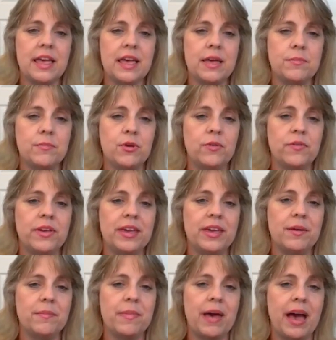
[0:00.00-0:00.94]
and moving
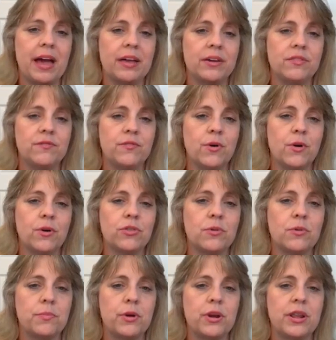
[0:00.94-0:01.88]
it back and forth
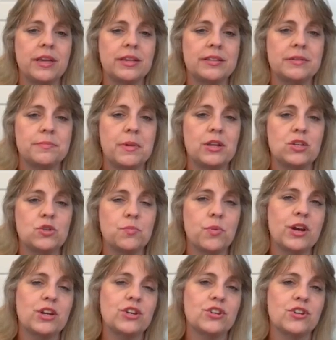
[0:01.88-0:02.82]
and putting as much
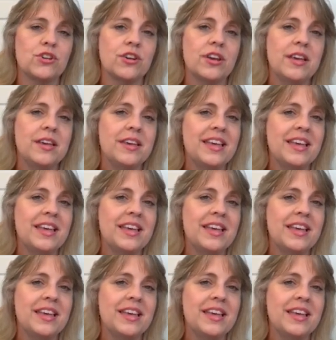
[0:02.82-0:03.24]
pressure